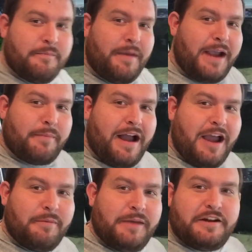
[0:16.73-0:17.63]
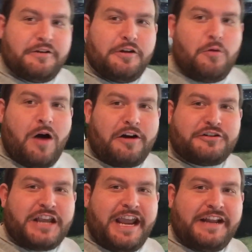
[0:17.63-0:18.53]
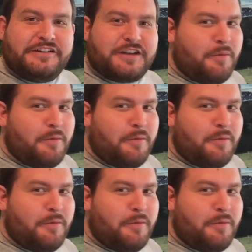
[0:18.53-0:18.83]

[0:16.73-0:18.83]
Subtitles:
Back behind me, I'm here doing a water change.